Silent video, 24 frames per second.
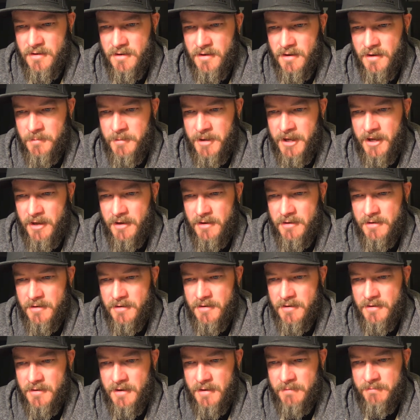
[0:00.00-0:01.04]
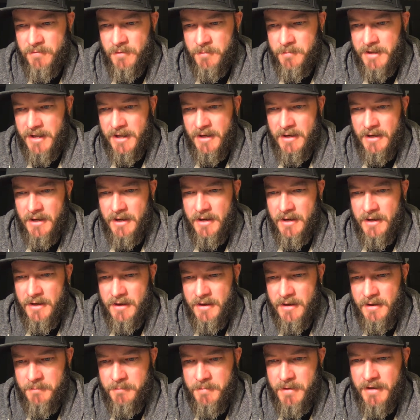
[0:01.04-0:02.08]
I'm from
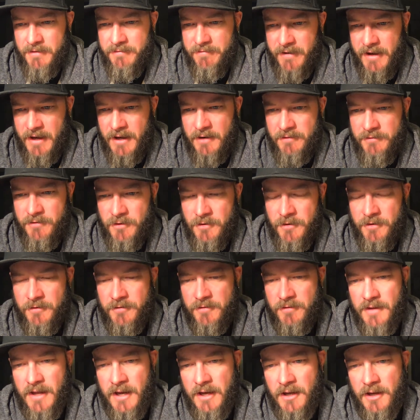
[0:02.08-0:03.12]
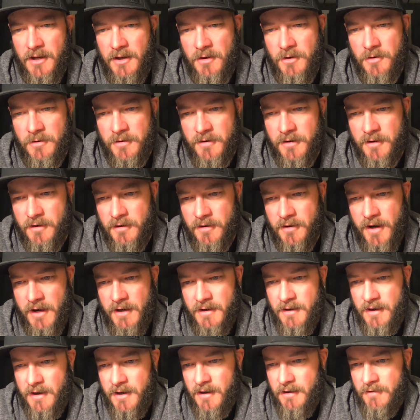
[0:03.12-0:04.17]
India. I'm a big fan of yours. Thank you.
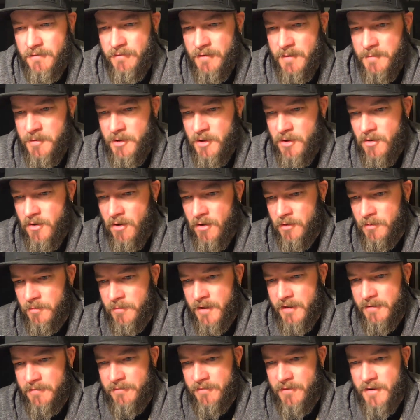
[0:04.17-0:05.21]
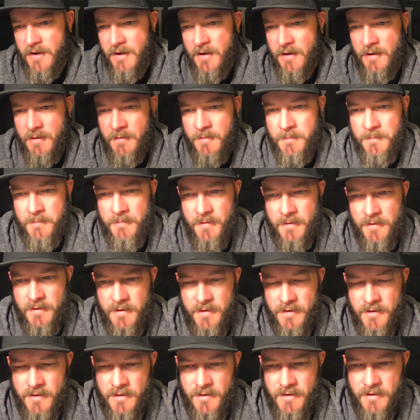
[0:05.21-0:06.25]
Great to hear from you all the way from
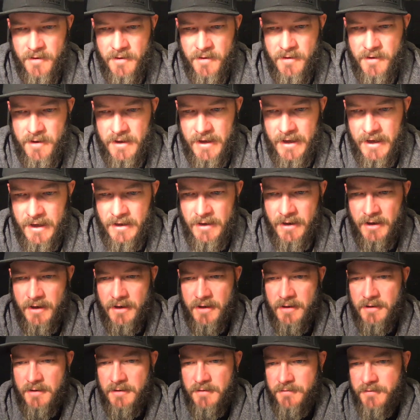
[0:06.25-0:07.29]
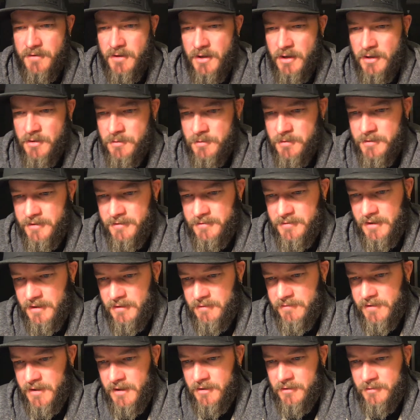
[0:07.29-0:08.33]
India. Very cool to see
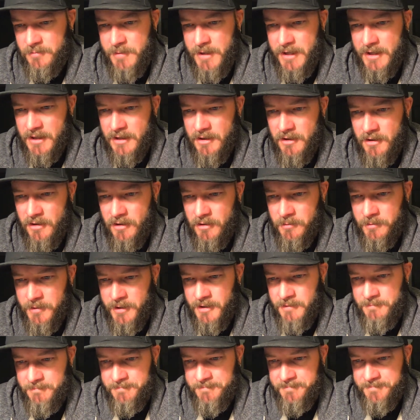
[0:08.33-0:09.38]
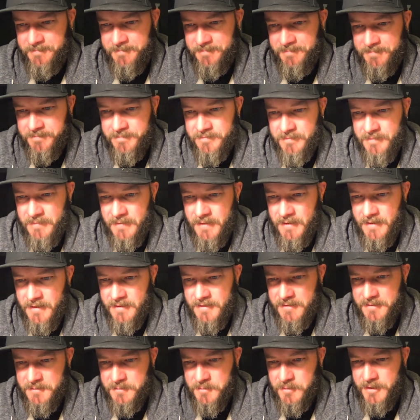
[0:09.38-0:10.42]
the videos making it all the way.
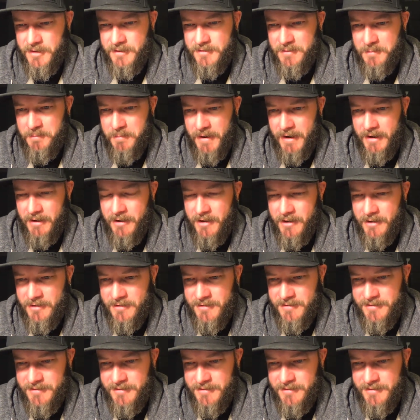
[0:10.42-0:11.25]
When it's a parent.